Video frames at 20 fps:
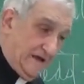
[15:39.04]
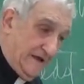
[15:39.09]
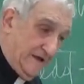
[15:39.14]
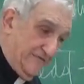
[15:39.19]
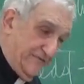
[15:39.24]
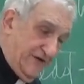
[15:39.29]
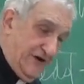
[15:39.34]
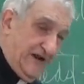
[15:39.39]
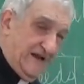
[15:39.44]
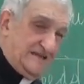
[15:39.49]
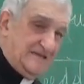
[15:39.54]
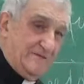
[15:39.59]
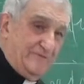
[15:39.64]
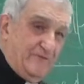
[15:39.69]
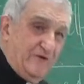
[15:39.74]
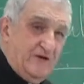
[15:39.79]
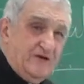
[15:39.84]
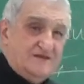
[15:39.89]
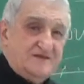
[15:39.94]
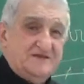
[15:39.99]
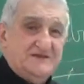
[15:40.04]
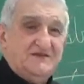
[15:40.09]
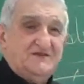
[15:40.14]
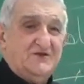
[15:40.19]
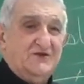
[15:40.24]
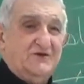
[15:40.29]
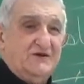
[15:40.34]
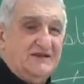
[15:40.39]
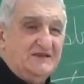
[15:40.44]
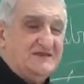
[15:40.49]
for example, a
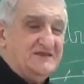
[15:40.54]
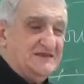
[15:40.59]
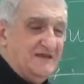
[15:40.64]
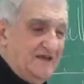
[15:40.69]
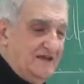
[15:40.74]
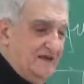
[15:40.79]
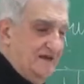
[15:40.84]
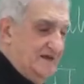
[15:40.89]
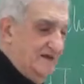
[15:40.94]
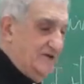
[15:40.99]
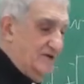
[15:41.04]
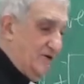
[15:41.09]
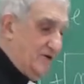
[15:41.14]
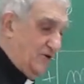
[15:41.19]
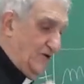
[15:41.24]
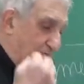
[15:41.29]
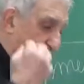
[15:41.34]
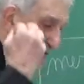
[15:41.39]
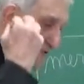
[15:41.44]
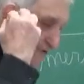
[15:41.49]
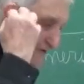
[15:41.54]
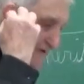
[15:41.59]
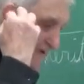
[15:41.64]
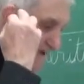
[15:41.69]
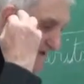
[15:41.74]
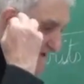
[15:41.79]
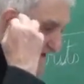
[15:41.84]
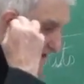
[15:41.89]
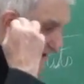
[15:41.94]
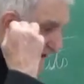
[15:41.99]
sister is sick in the
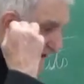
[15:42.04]
community,